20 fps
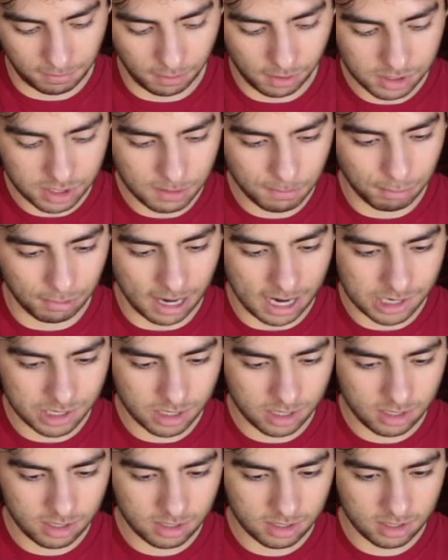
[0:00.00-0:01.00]
First
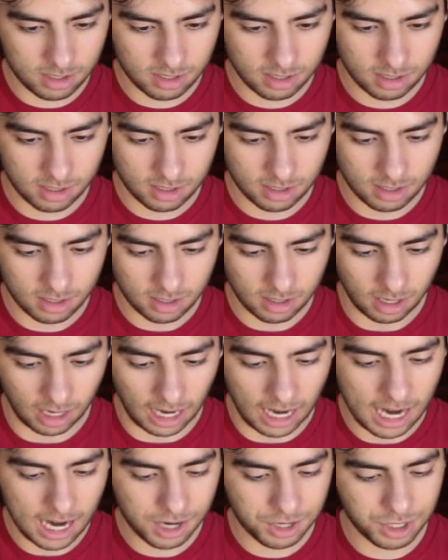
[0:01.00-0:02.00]
impressions?
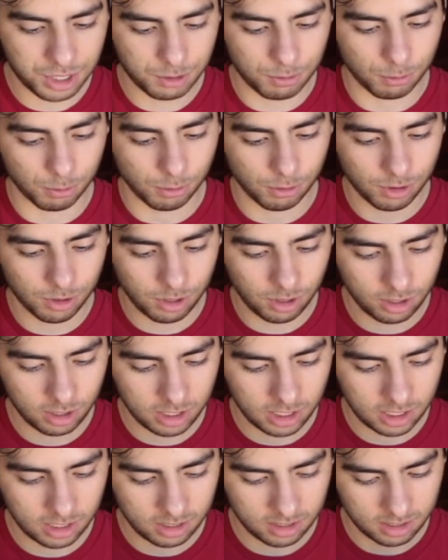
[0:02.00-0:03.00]
I actually
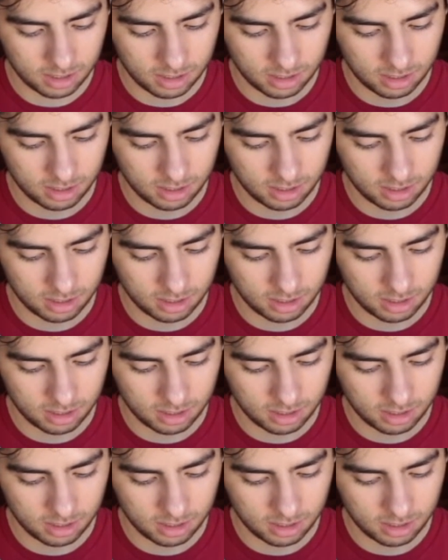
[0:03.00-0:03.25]
really.